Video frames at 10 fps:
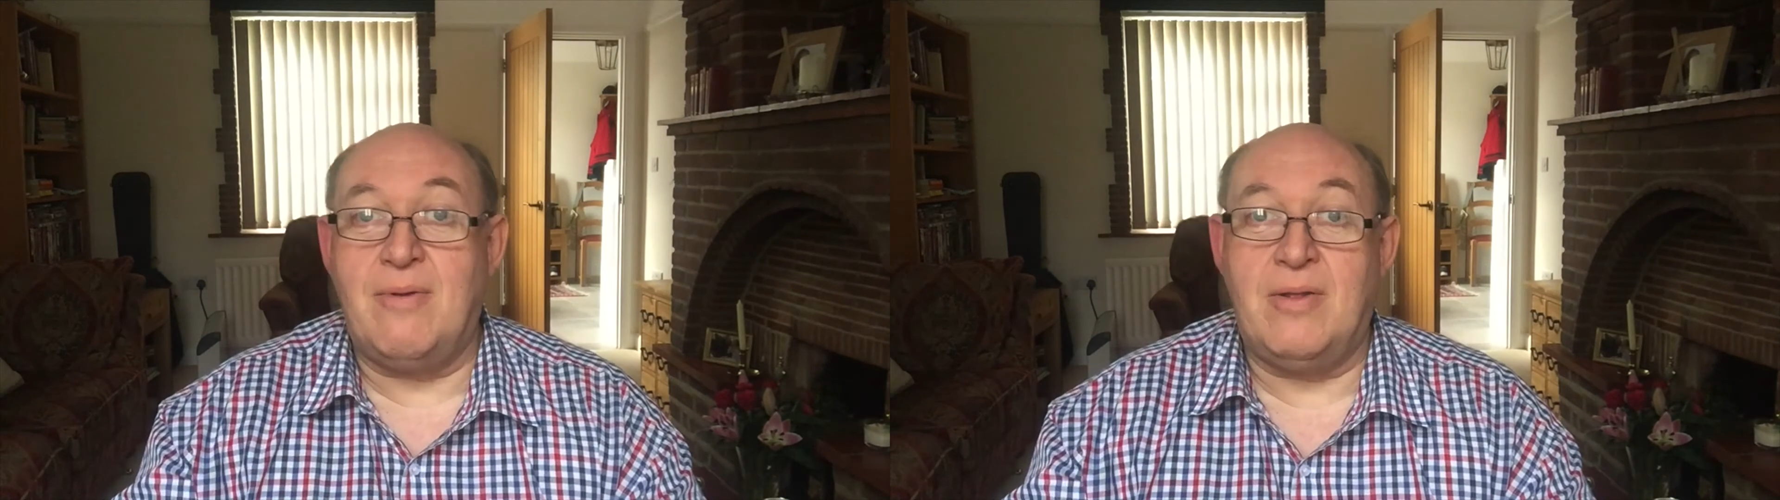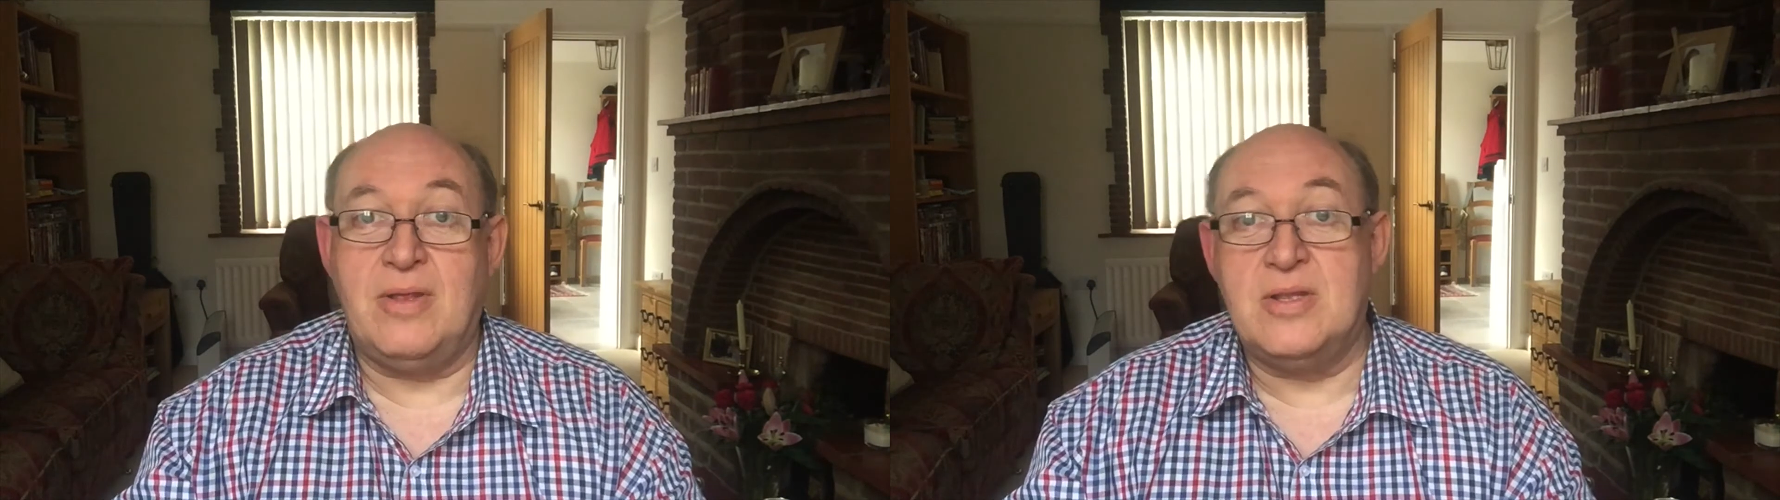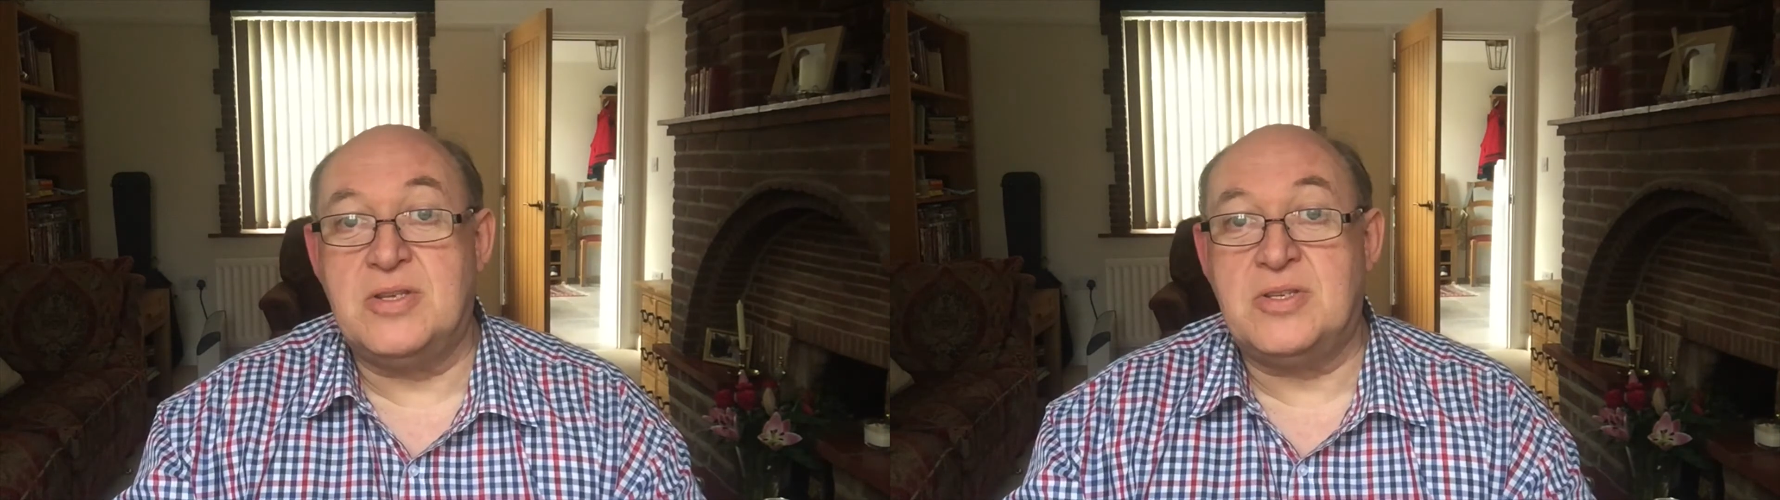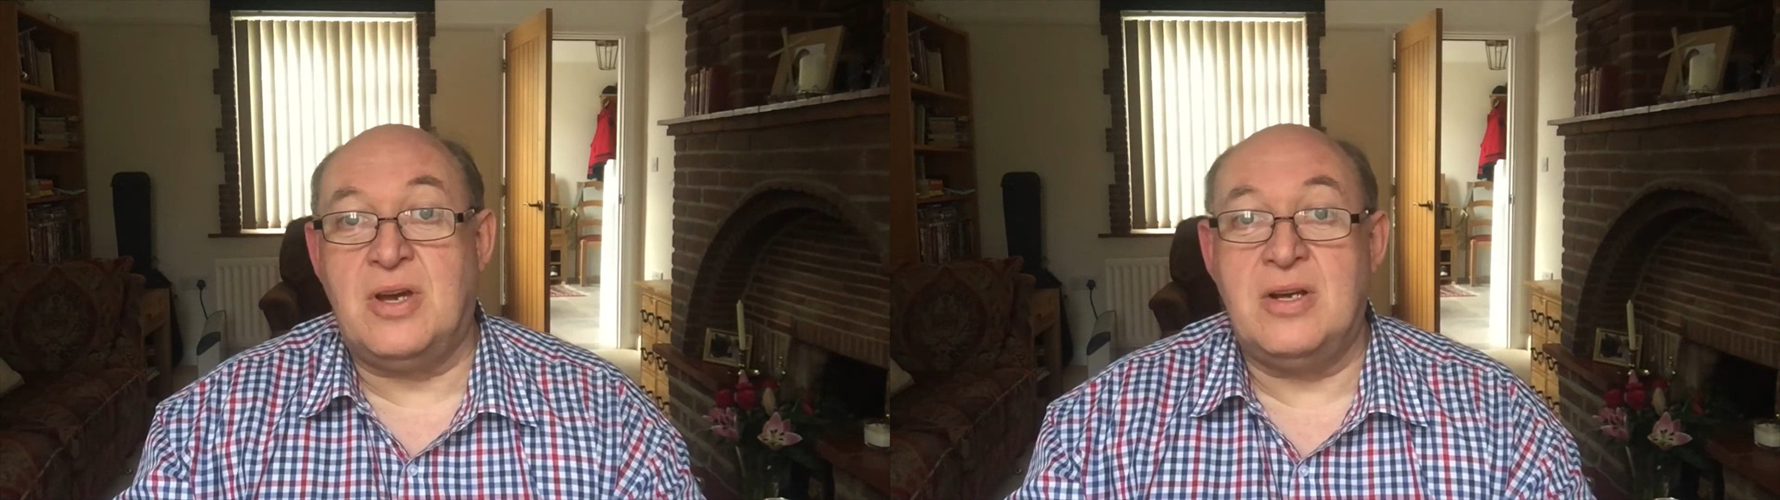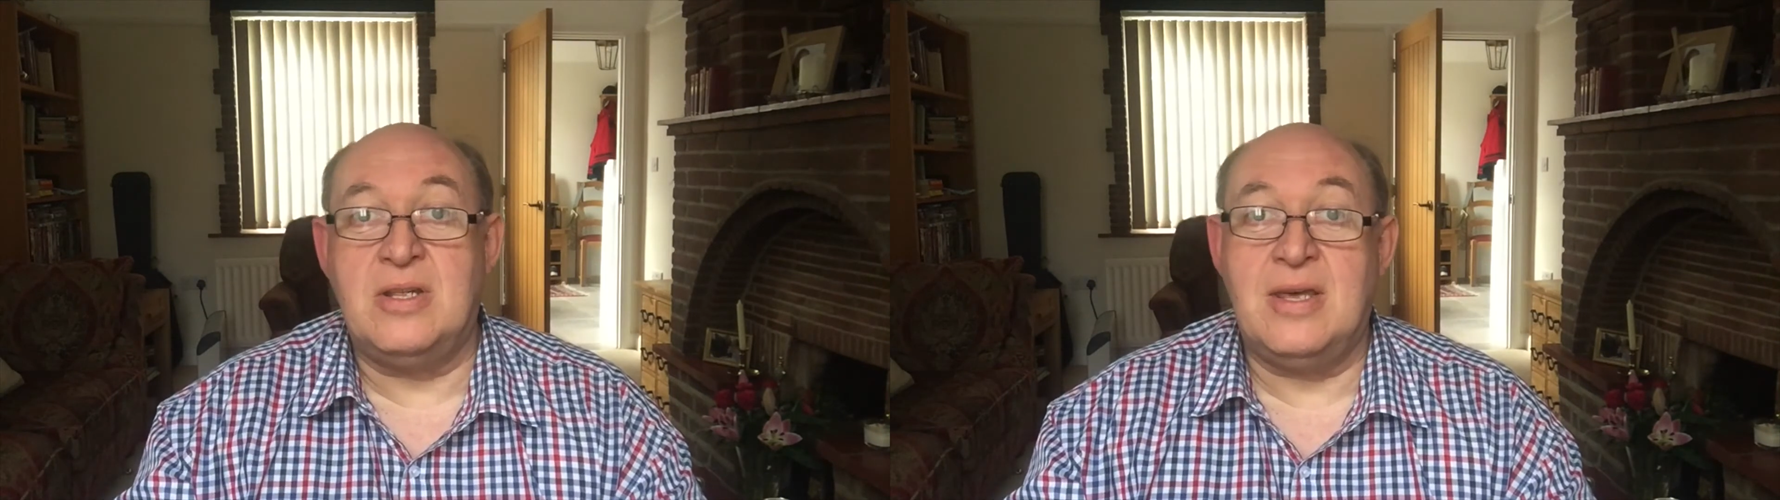around the other
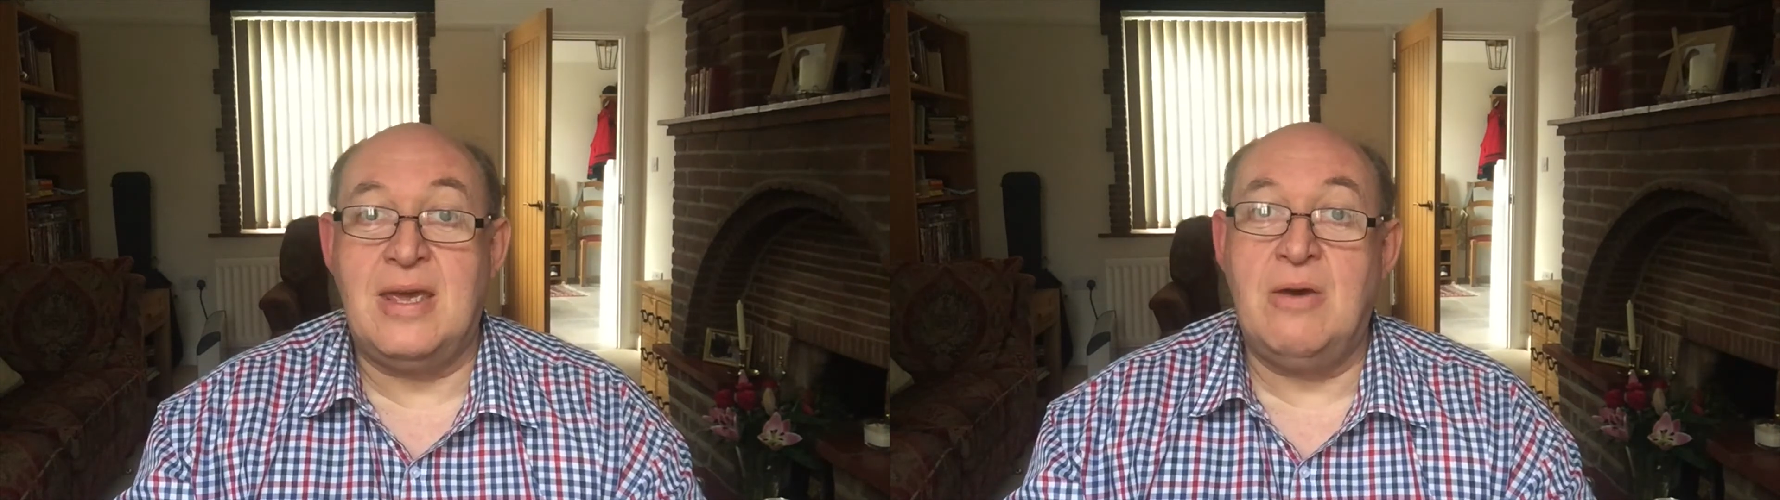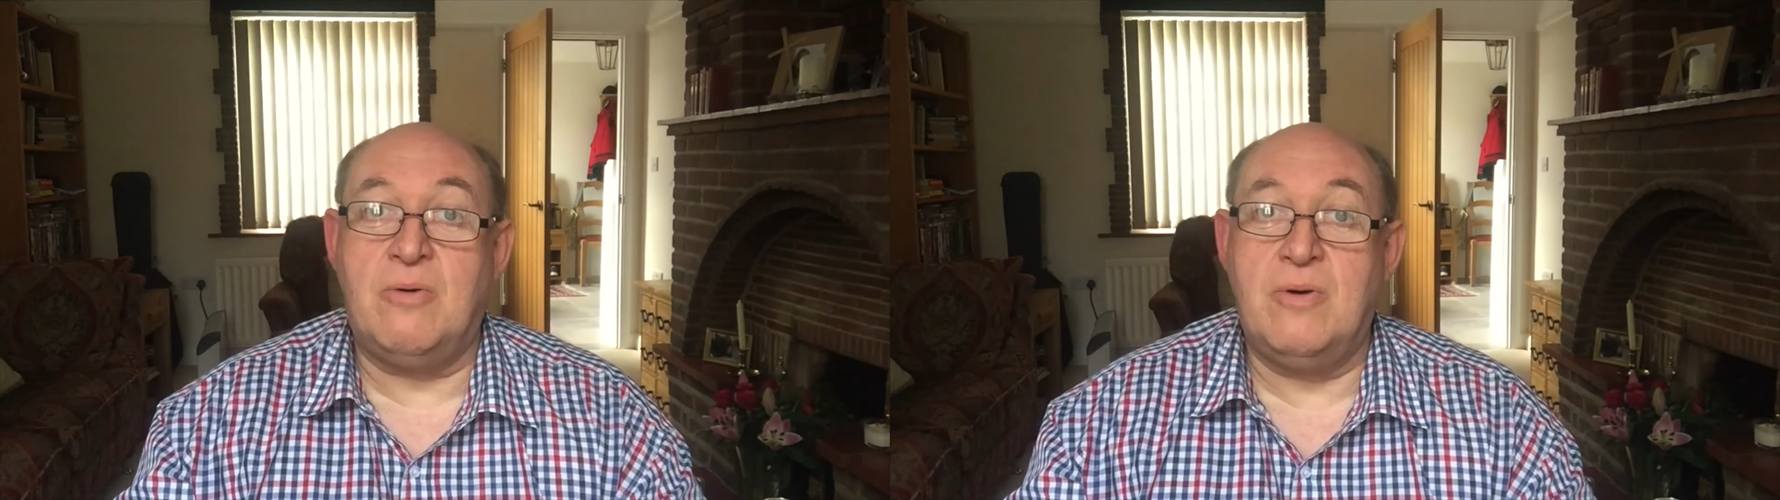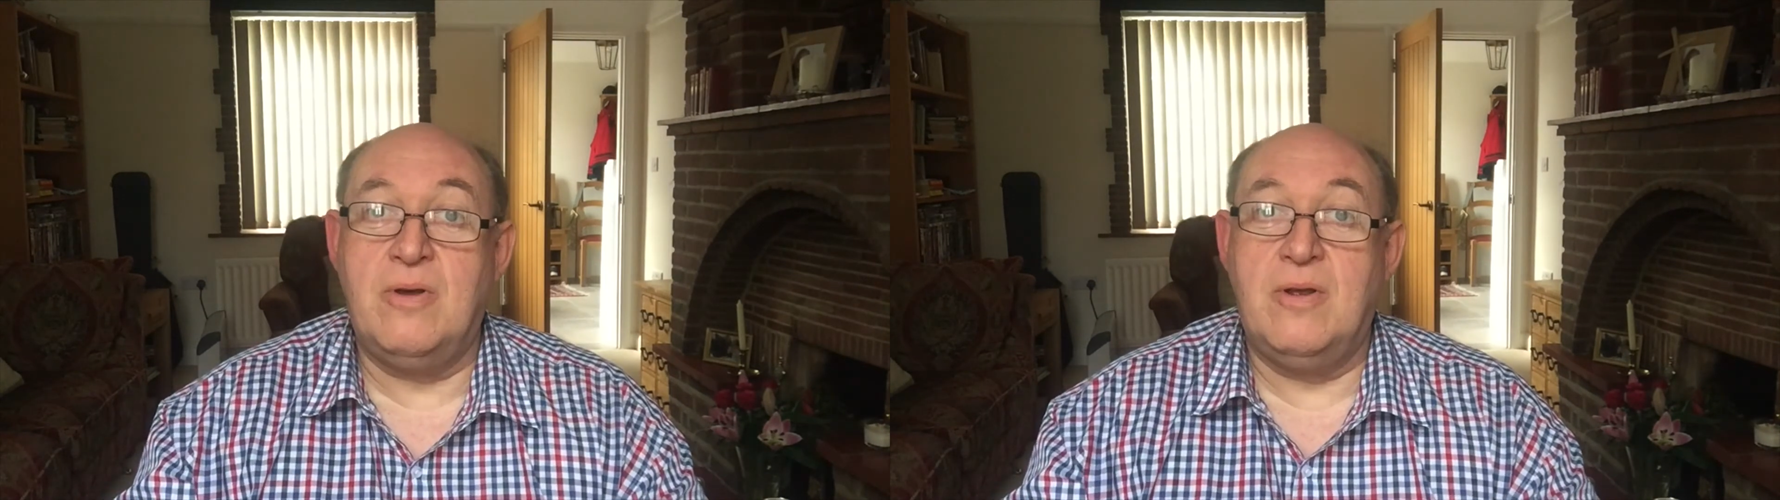side of the hill.